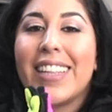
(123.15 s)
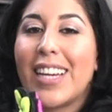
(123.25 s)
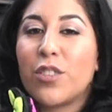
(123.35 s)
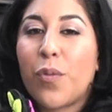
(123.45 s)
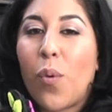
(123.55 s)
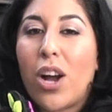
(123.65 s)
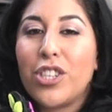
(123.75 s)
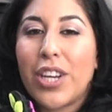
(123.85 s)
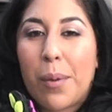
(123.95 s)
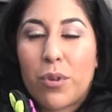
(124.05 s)
Thanks for
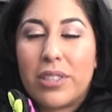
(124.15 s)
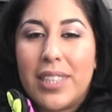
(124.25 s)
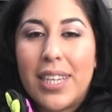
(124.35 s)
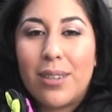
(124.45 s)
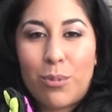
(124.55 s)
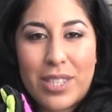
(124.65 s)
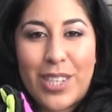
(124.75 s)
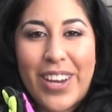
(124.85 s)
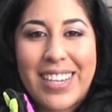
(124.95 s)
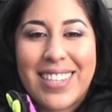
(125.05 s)
watching. I'm Christina. We'll
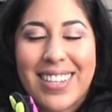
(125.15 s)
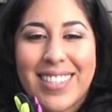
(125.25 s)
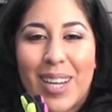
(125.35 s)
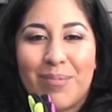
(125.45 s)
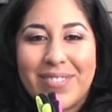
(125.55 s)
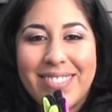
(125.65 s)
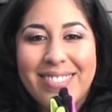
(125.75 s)
see you guys next time.